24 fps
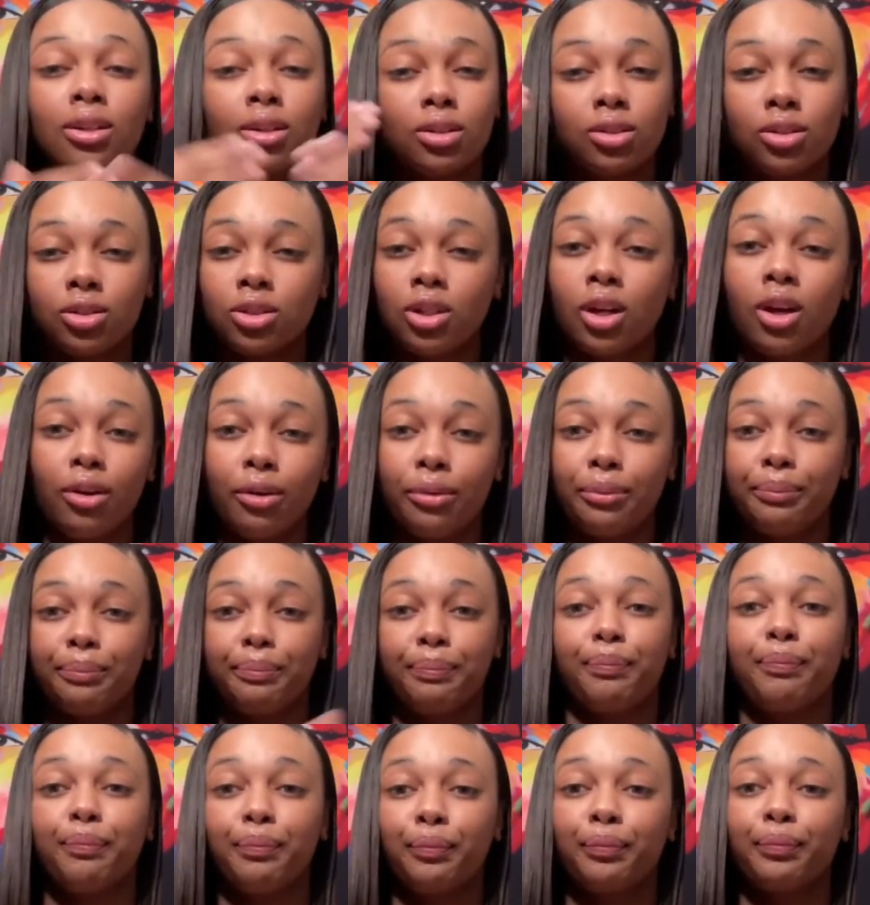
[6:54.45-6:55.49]
So,
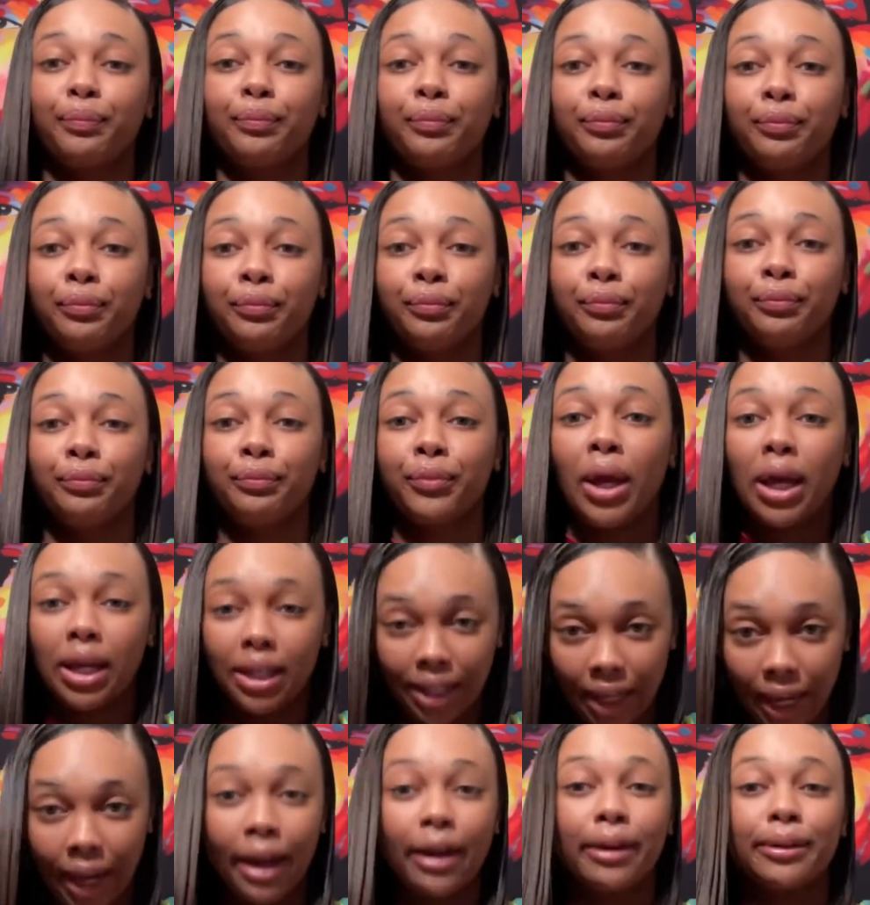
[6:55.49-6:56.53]

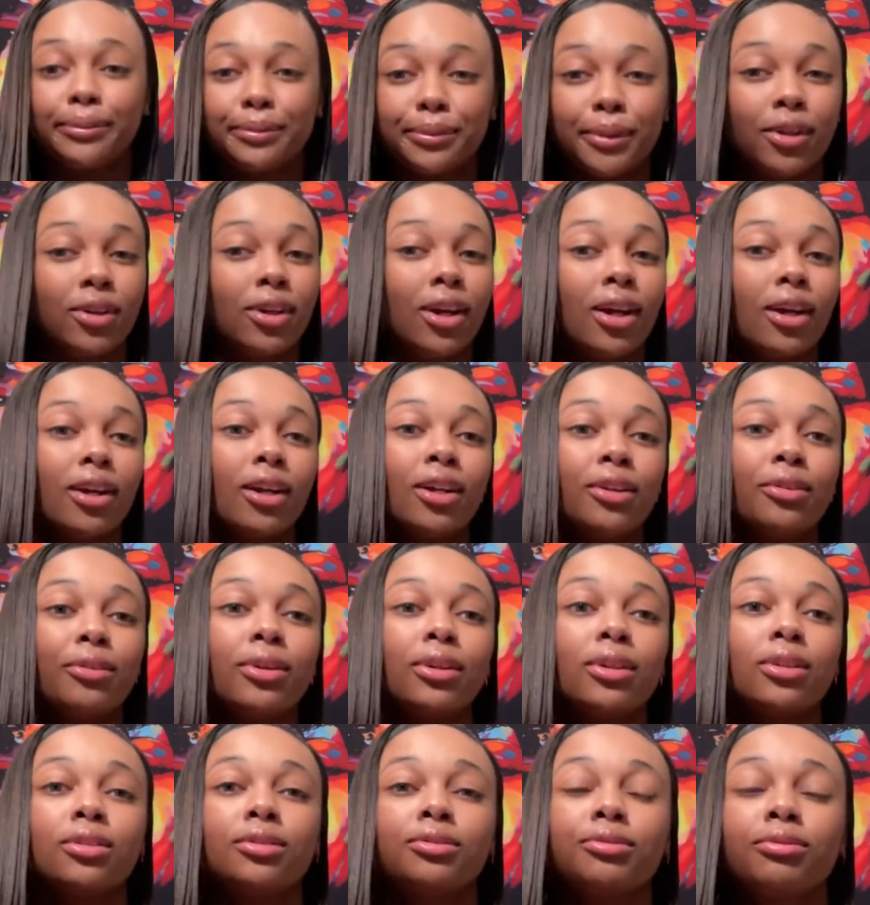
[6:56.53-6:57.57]
yeah. Okay,
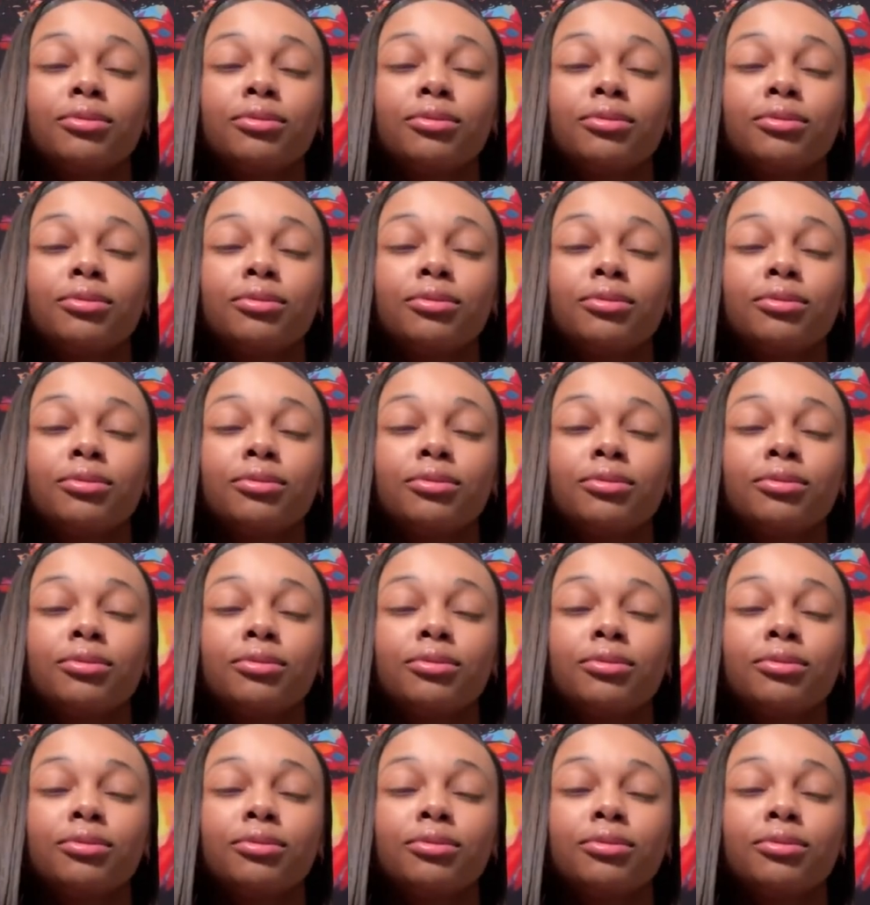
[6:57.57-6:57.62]
anyway.